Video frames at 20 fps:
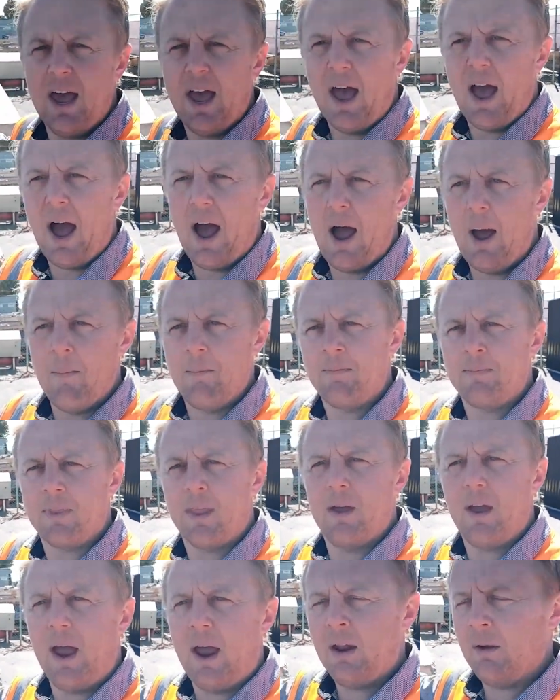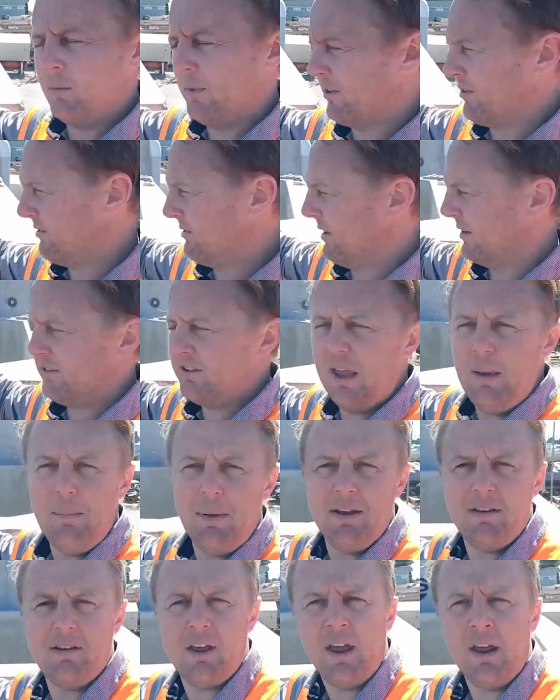and this is a
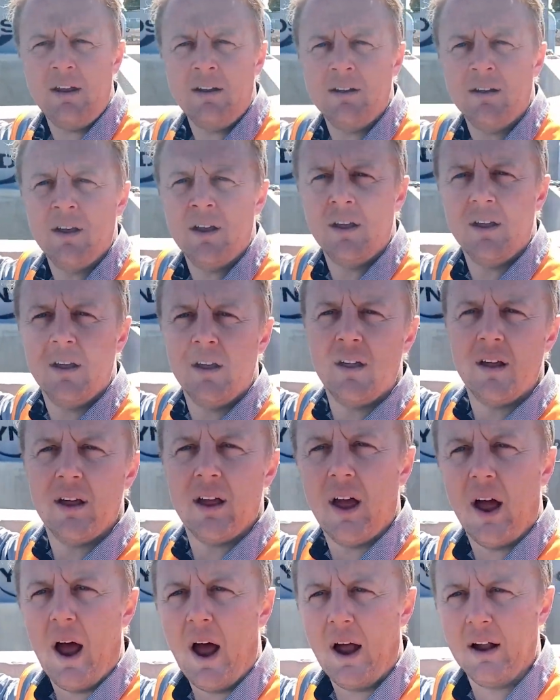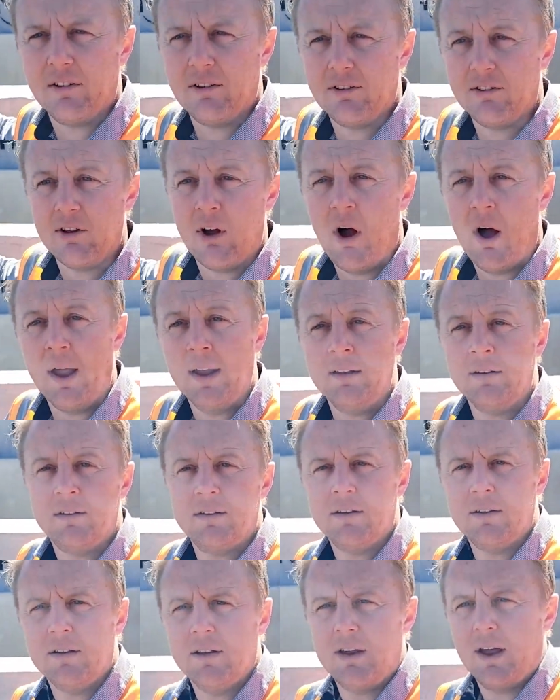TP10 designed
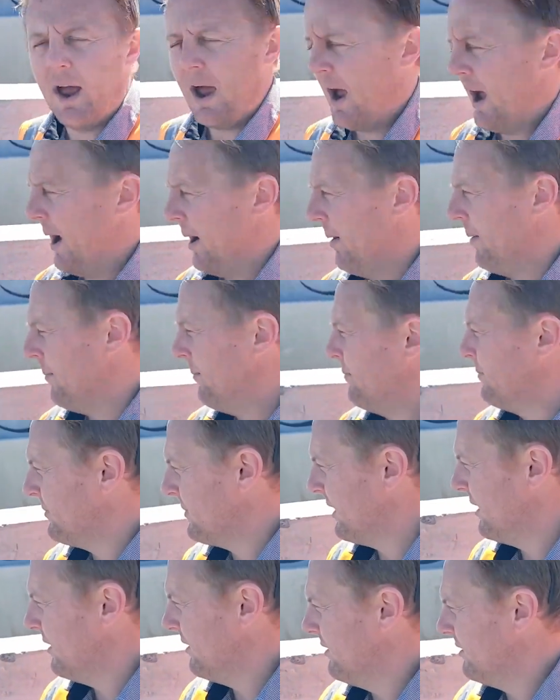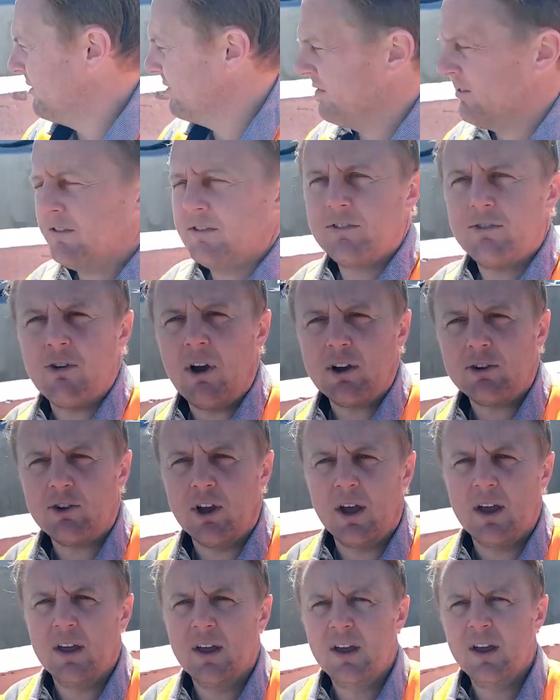
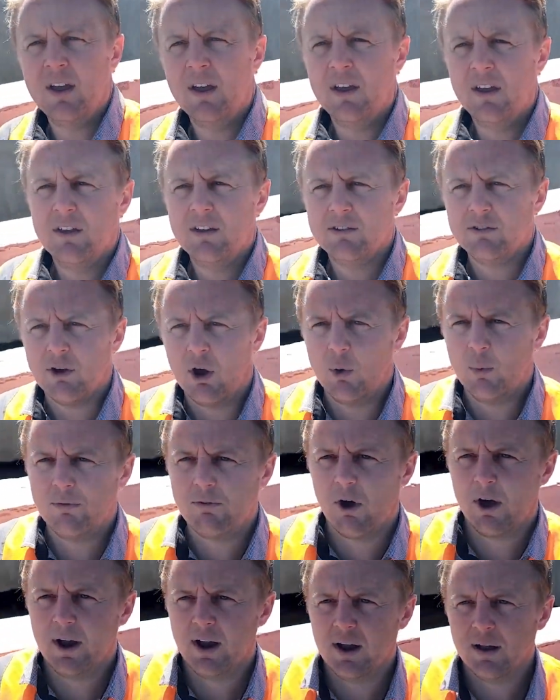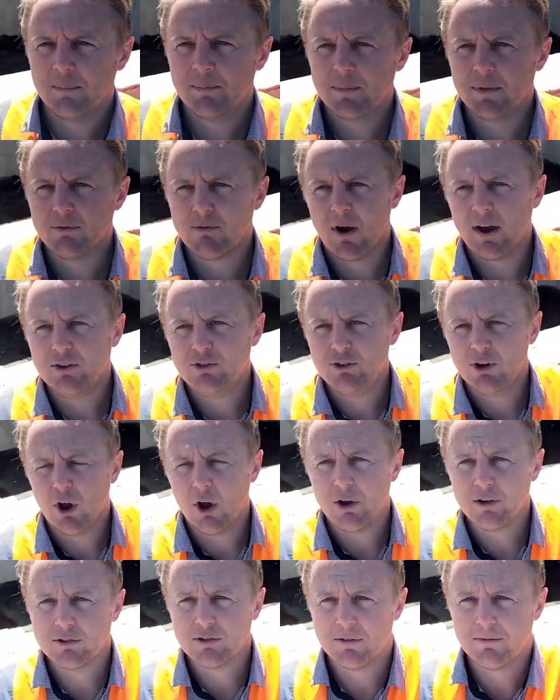structure. So we've got the
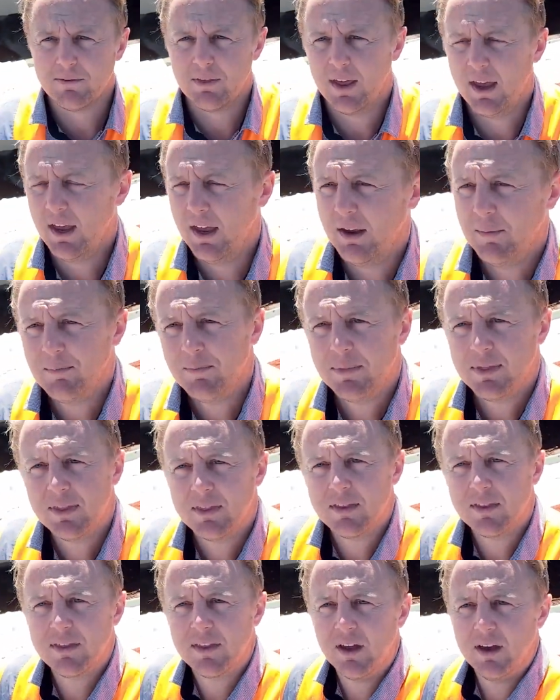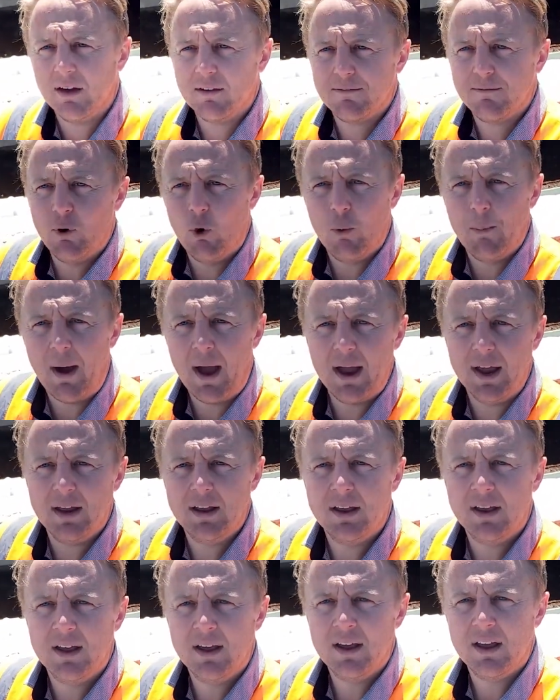ratios of the 4-bay
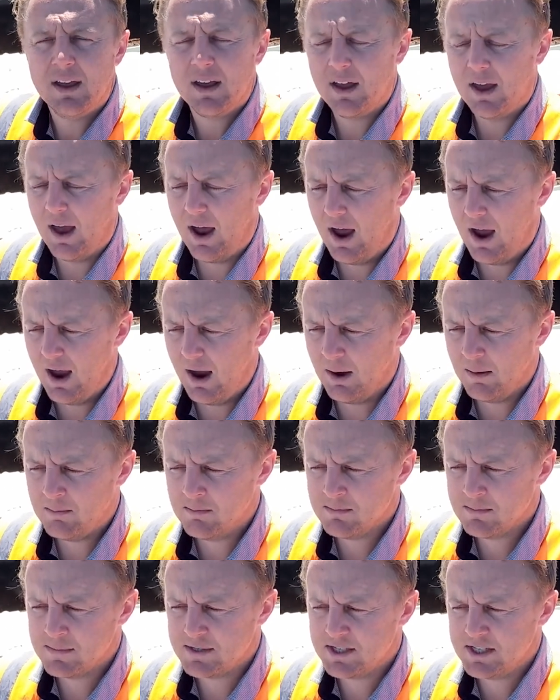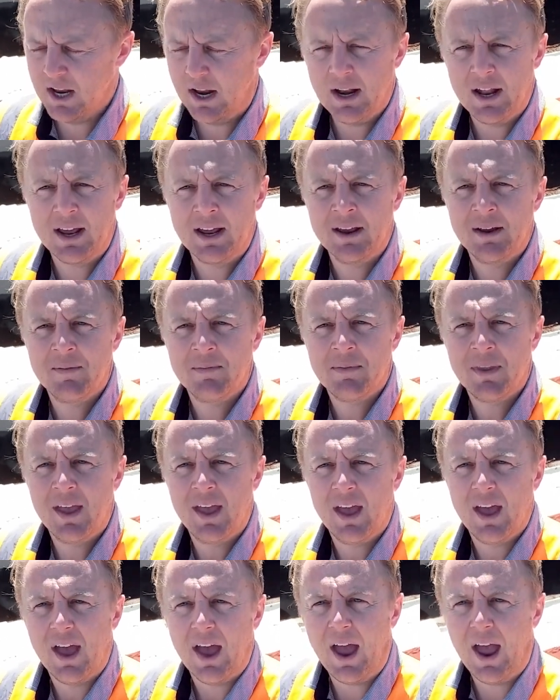settling
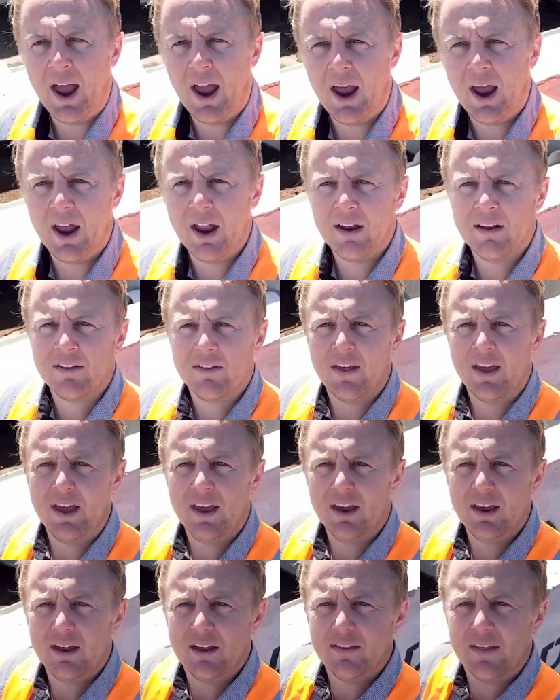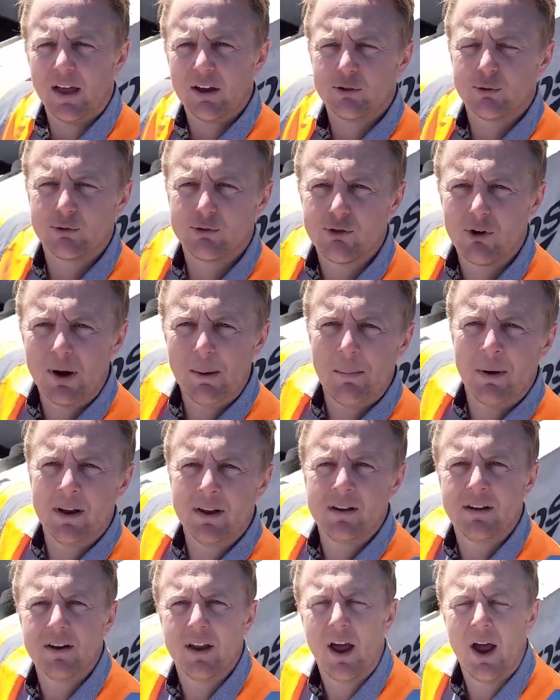and the actual
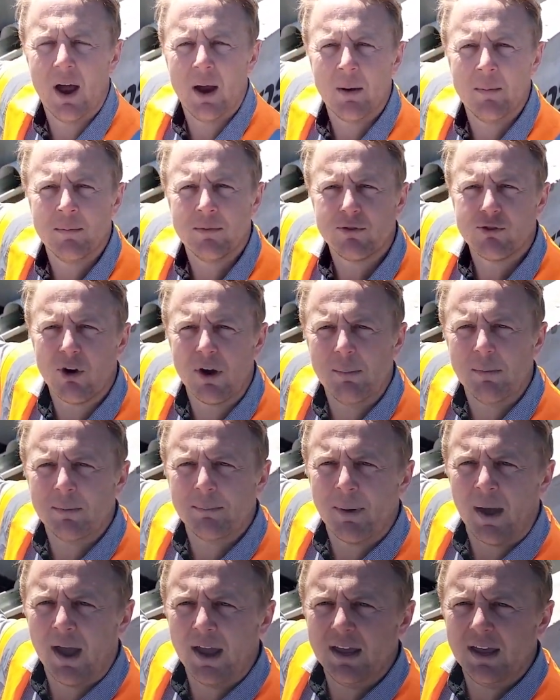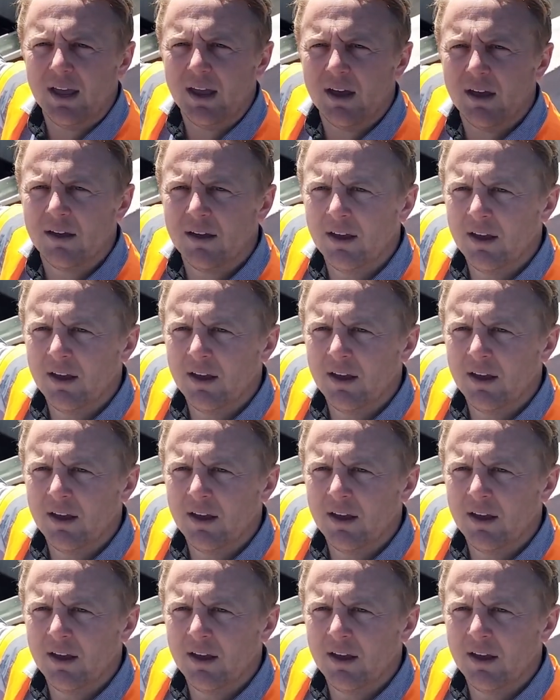treatment bay here.